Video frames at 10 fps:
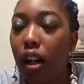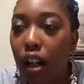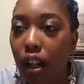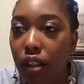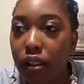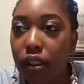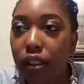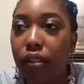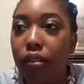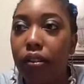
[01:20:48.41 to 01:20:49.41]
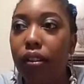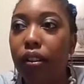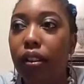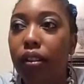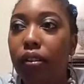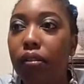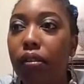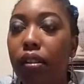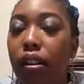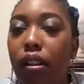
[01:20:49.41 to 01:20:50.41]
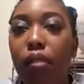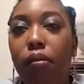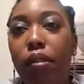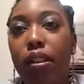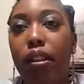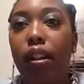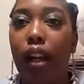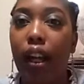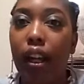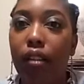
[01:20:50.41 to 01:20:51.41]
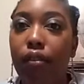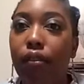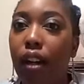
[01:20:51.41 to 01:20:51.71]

also, we still have